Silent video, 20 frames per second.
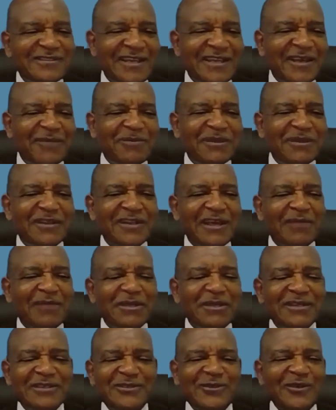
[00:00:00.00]

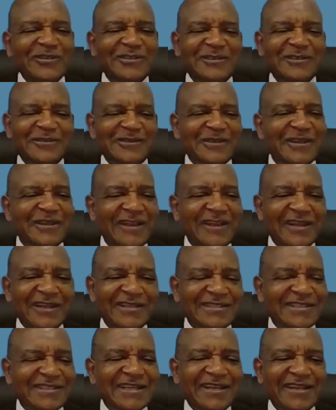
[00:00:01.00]
The surgeons
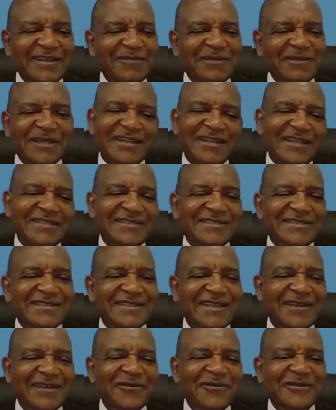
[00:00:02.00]
tell them that is
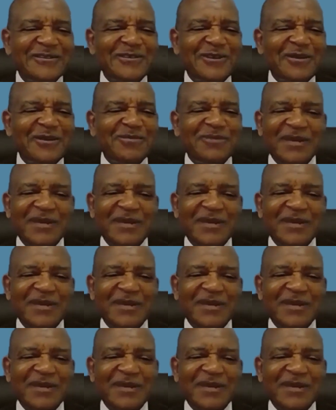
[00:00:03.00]
their own job,